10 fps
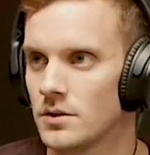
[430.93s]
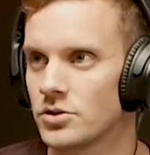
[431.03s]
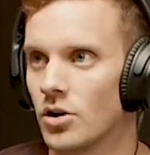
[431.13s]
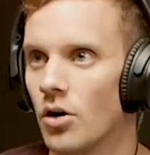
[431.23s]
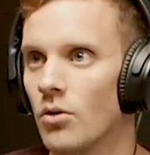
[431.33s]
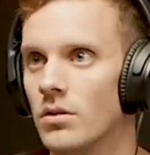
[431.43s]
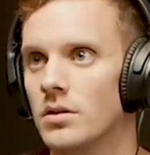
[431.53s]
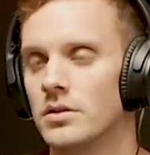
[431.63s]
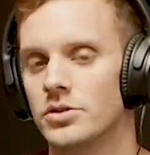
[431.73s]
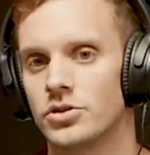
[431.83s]
So
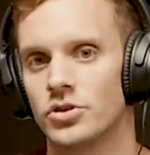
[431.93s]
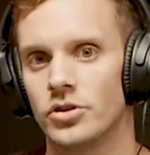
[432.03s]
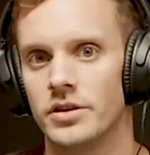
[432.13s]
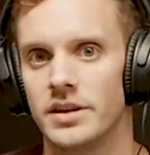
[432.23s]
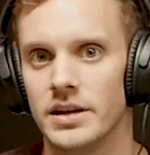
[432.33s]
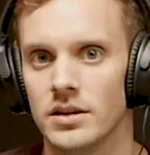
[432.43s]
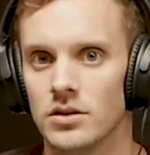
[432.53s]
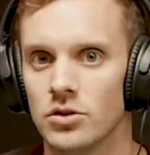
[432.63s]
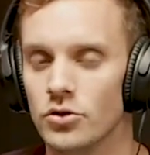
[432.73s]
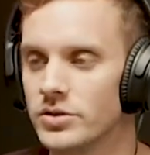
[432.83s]
should the
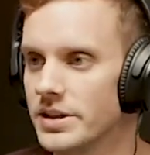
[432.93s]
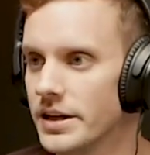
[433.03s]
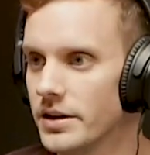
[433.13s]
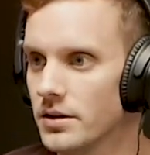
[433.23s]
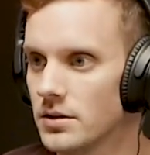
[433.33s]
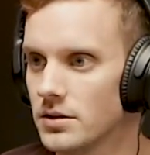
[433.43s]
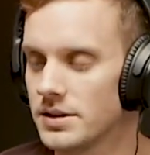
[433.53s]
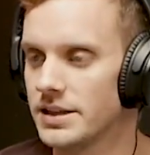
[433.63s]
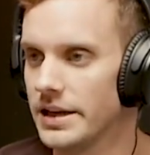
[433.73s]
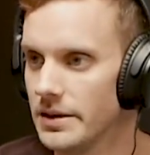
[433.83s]
losing
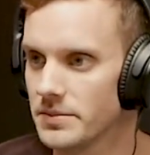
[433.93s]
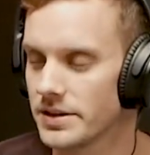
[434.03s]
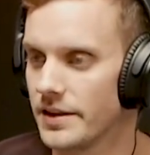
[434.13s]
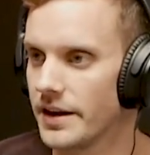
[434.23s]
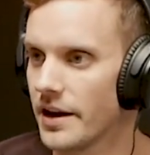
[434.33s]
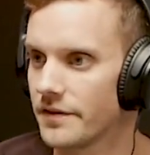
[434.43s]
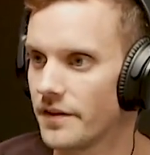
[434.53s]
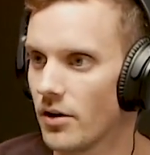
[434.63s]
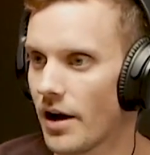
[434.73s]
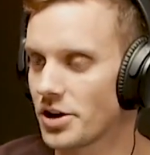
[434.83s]
teams in the
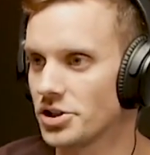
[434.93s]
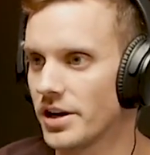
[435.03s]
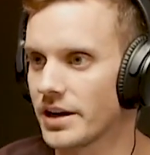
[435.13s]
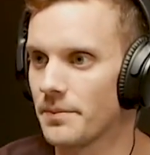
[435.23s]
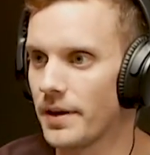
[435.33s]
NFL actually not get